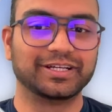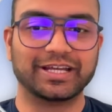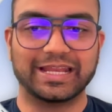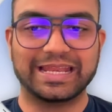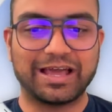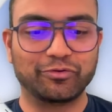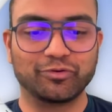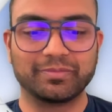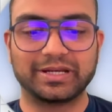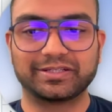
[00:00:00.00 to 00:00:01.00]
And now no
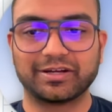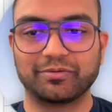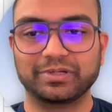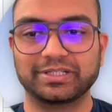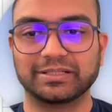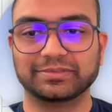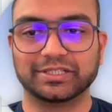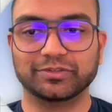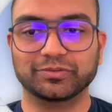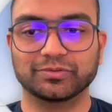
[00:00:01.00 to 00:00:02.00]
matter how many times I
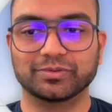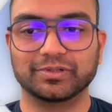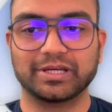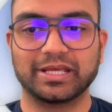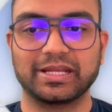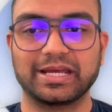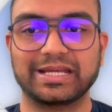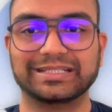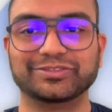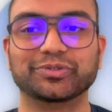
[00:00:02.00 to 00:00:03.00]
do NI,
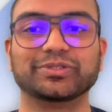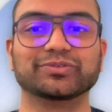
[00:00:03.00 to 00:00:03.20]
it's going to